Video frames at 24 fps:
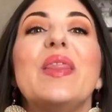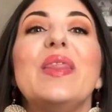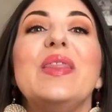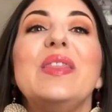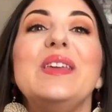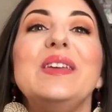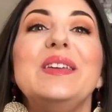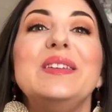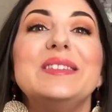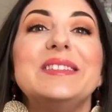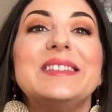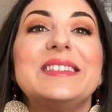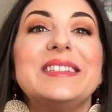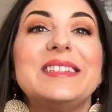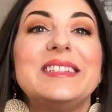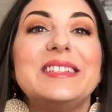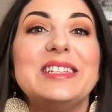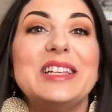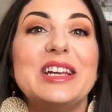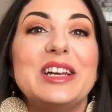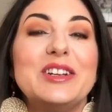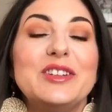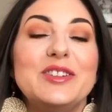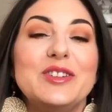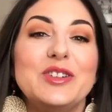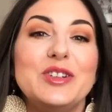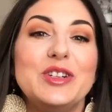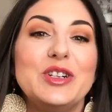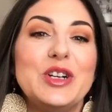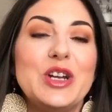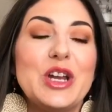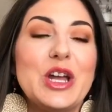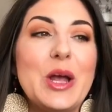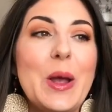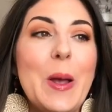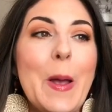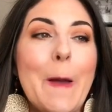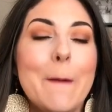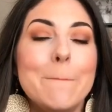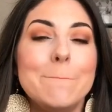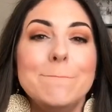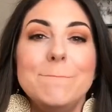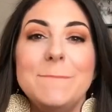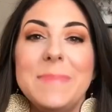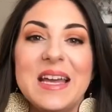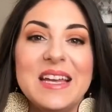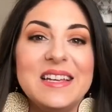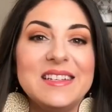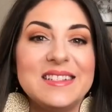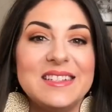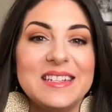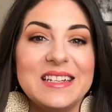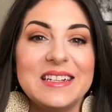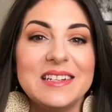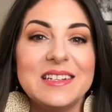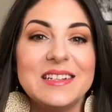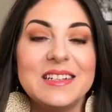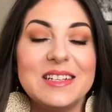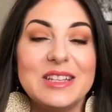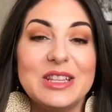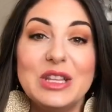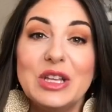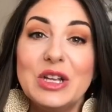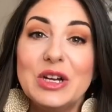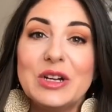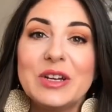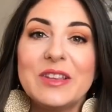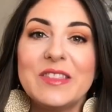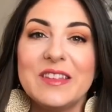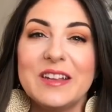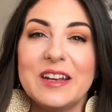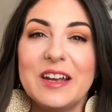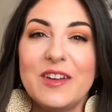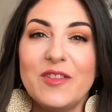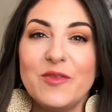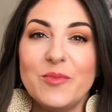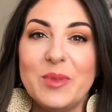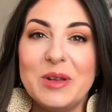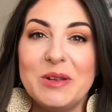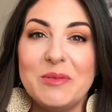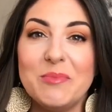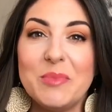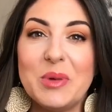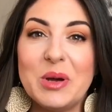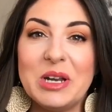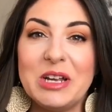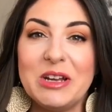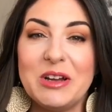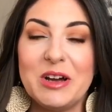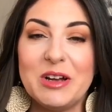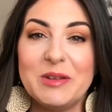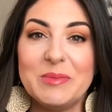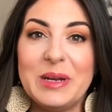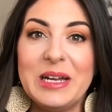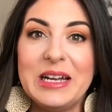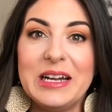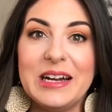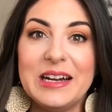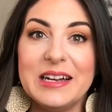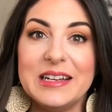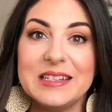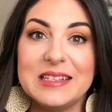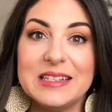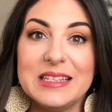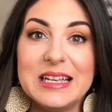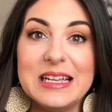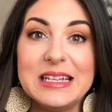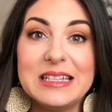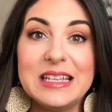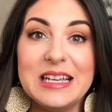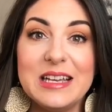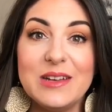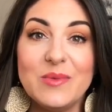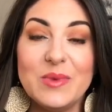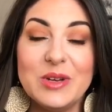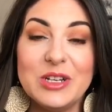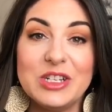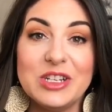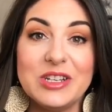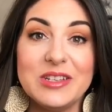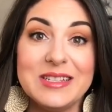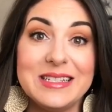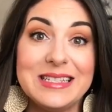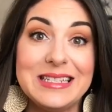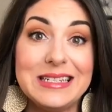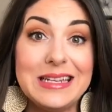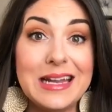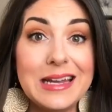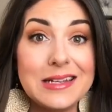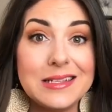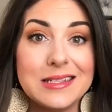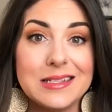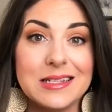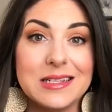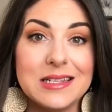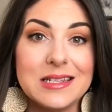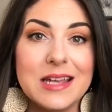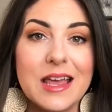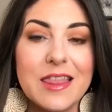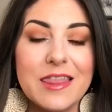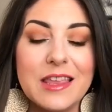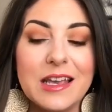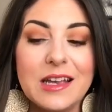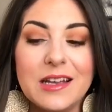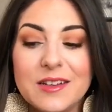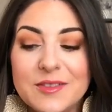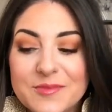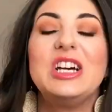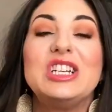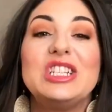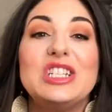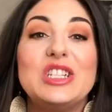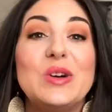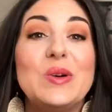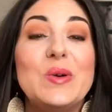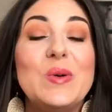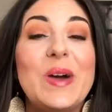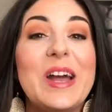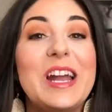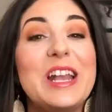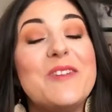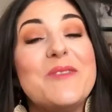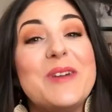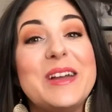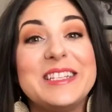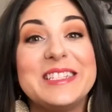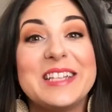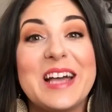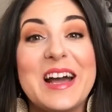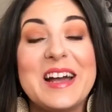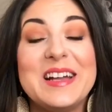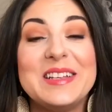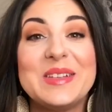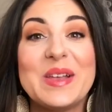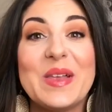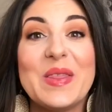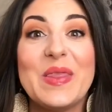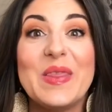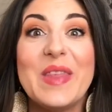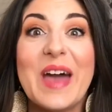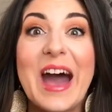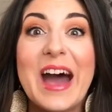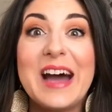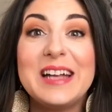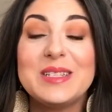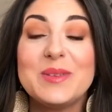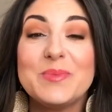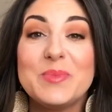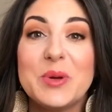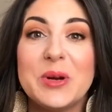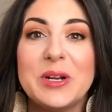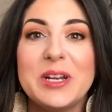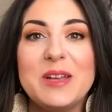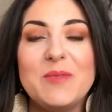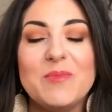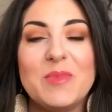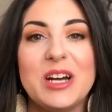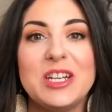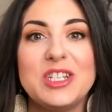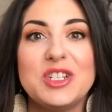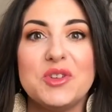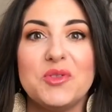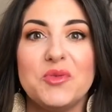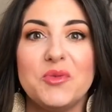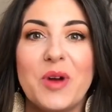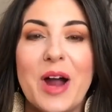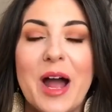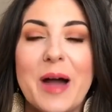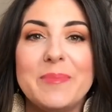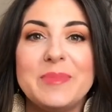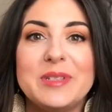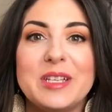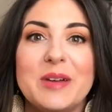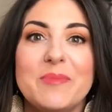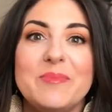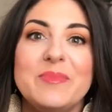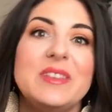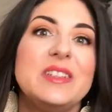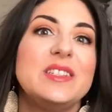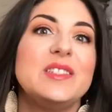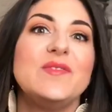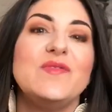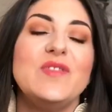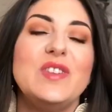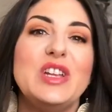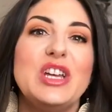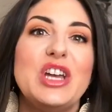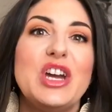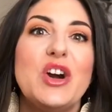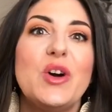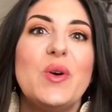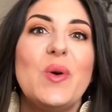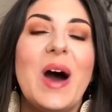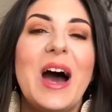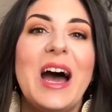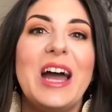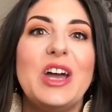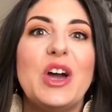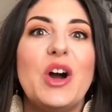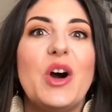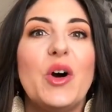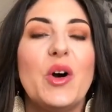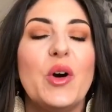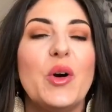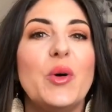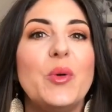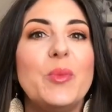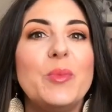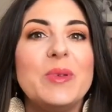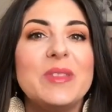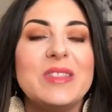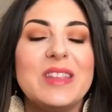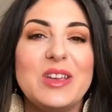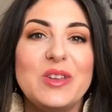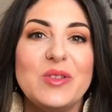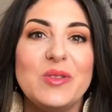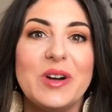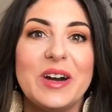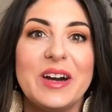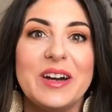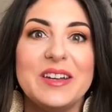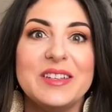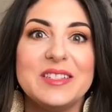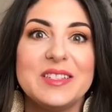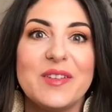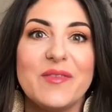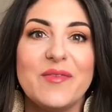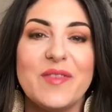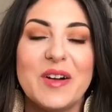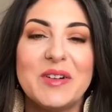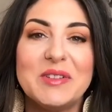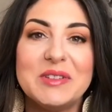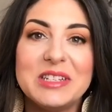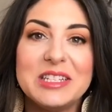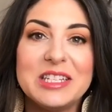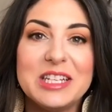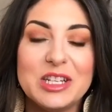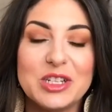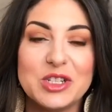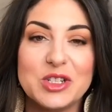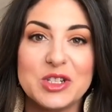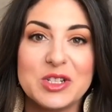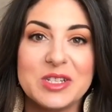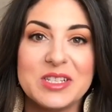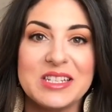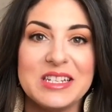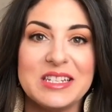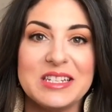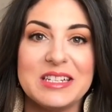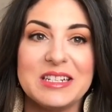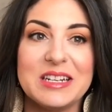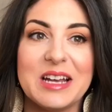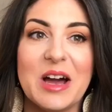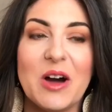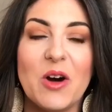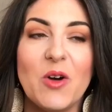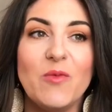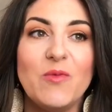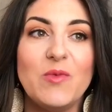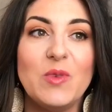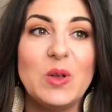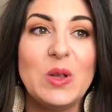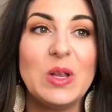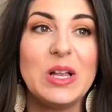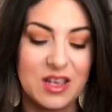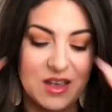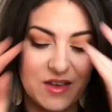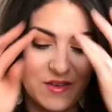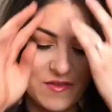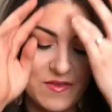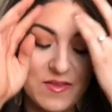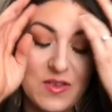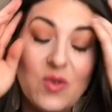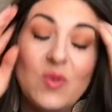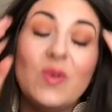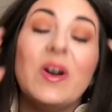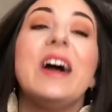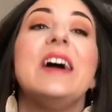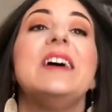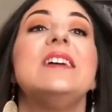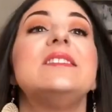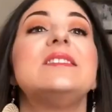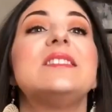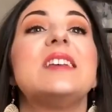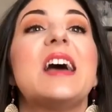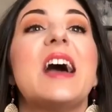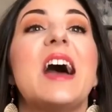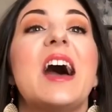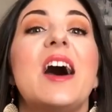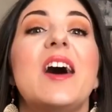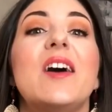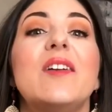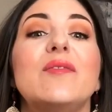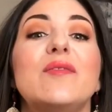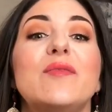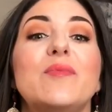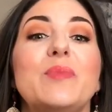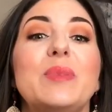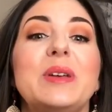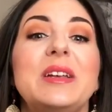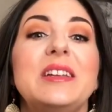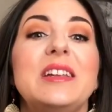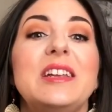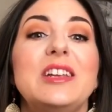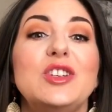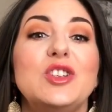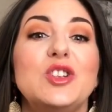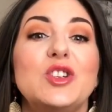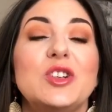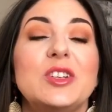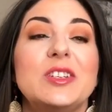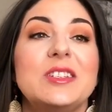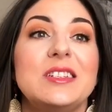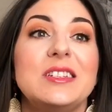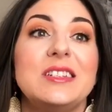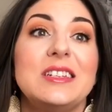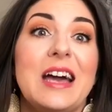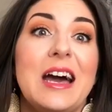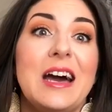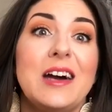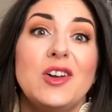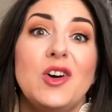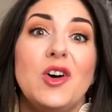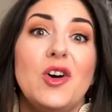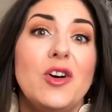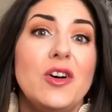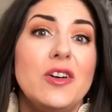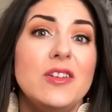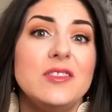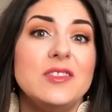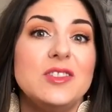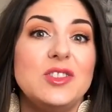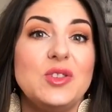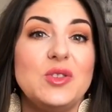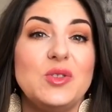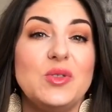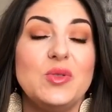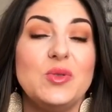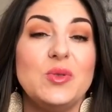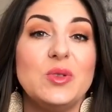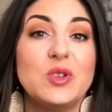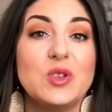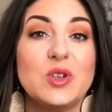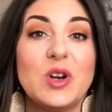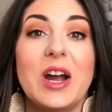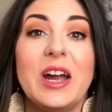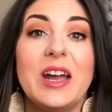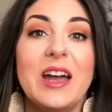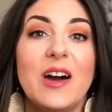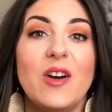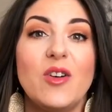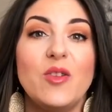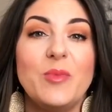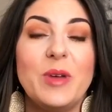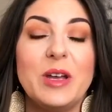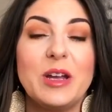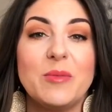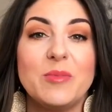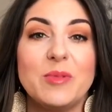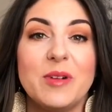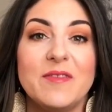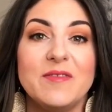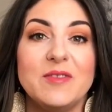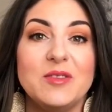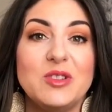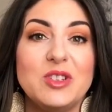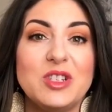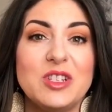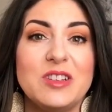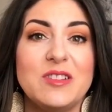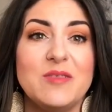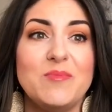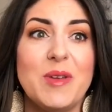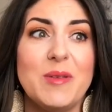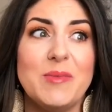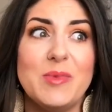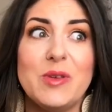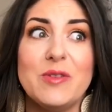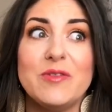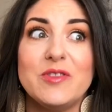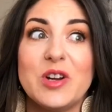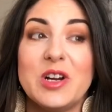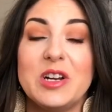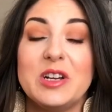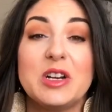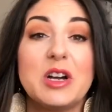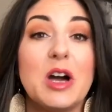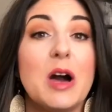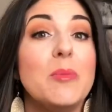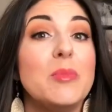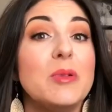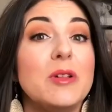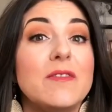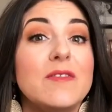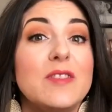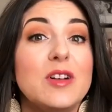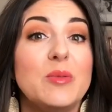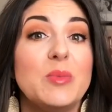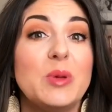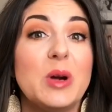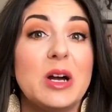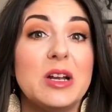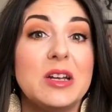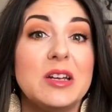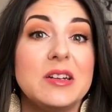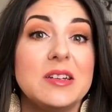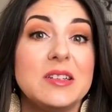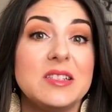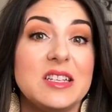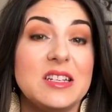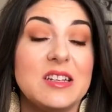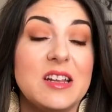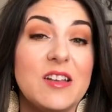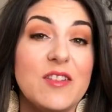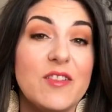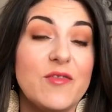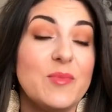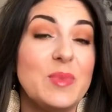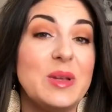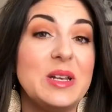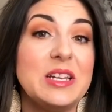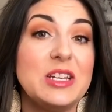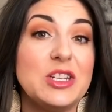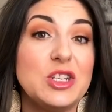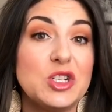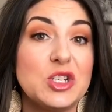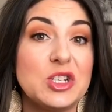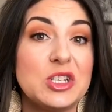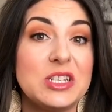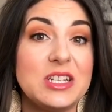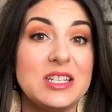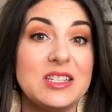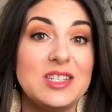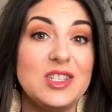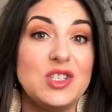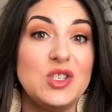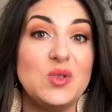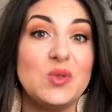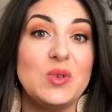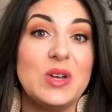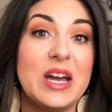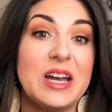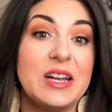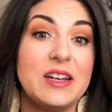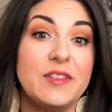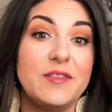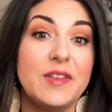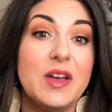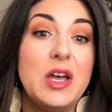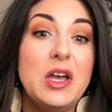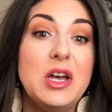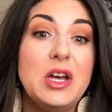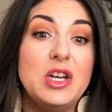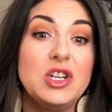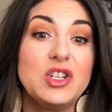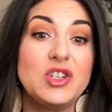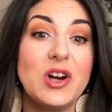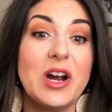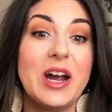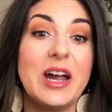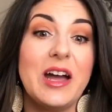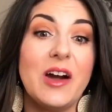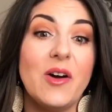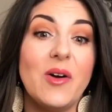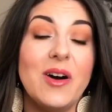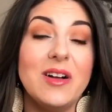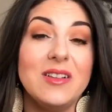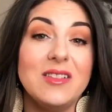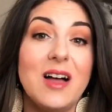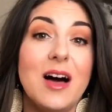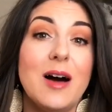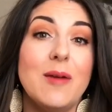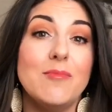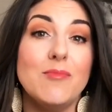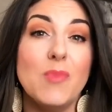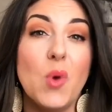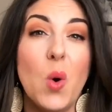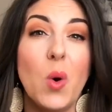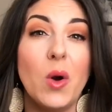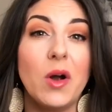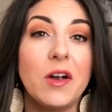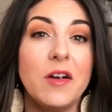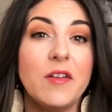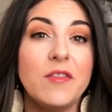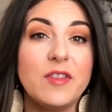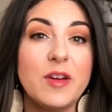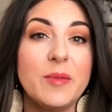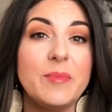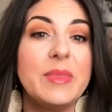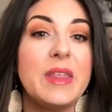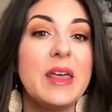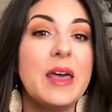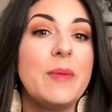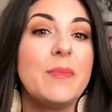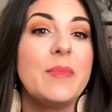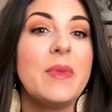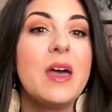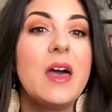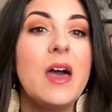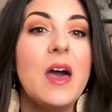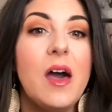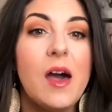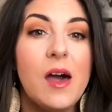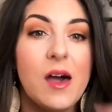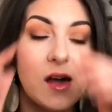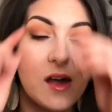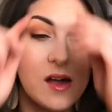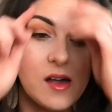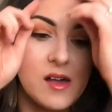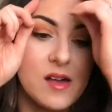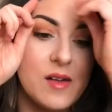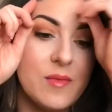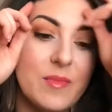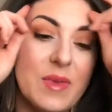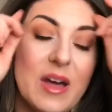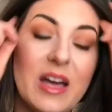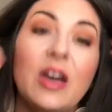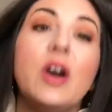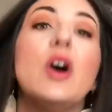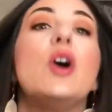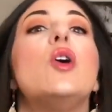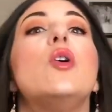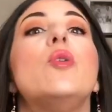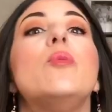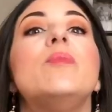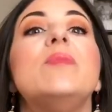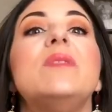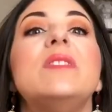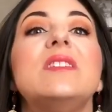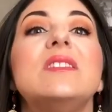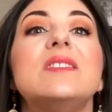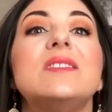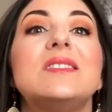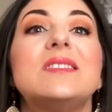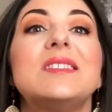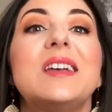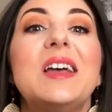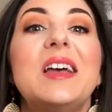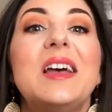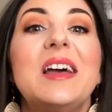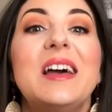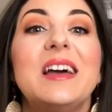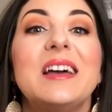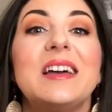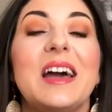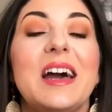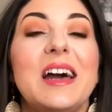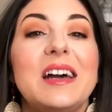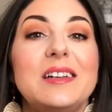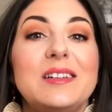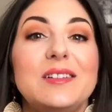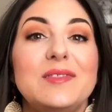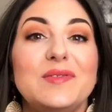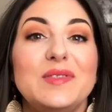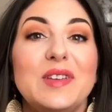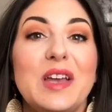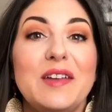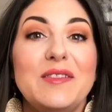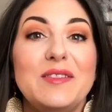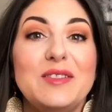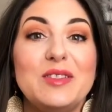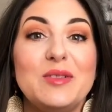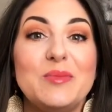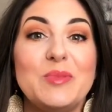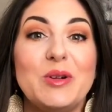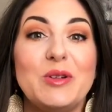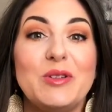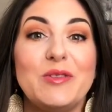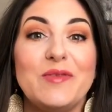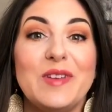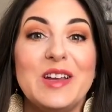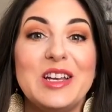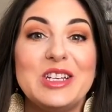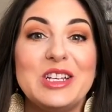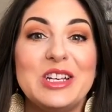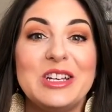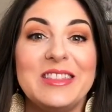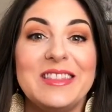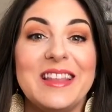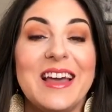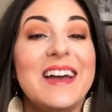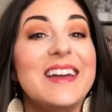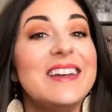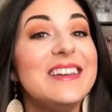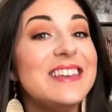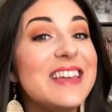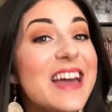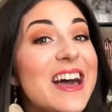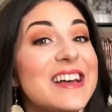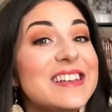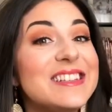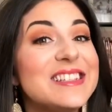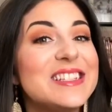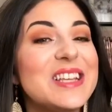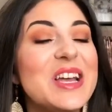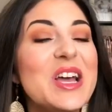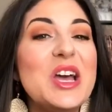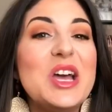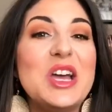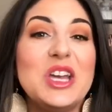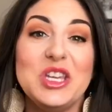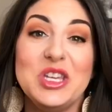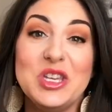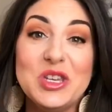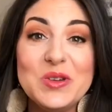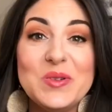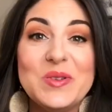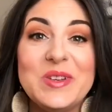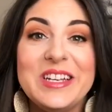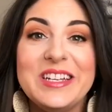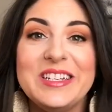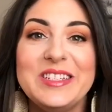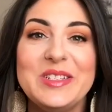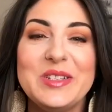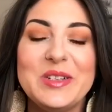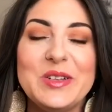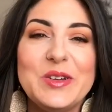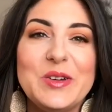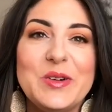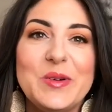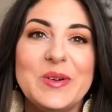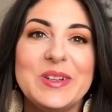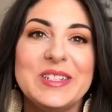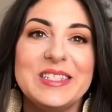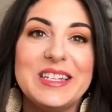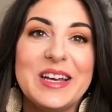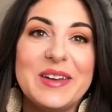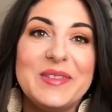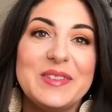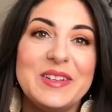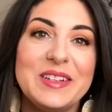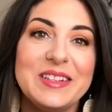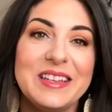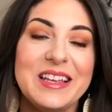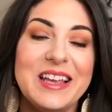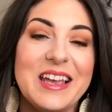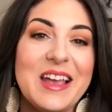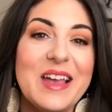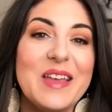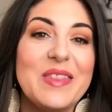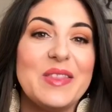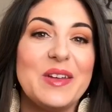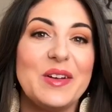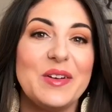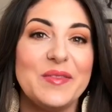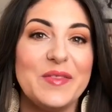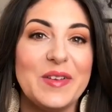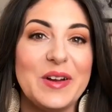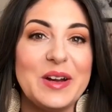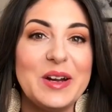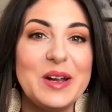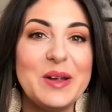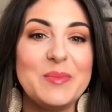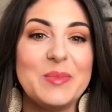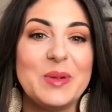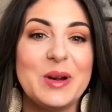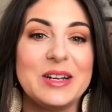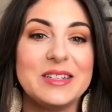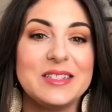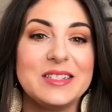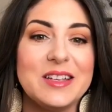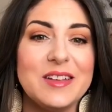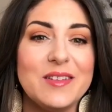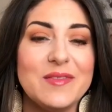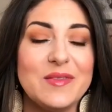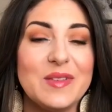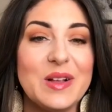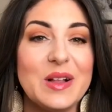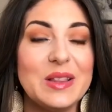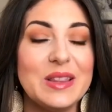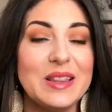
the standard basic look that I've been putting on my eyes lately, which is next to nothing. So anyways guys, that pretty much wraps up this video. I hope that you guys found it interesting and helpful. If you guys have been interested at all to try out Makeup Revolution, maybe you tried a couple of their products and have been interested to kind of try out a lot more from them, I hope this kind of gave you the motivation that yes, you need to. Definitely, they're very impressive.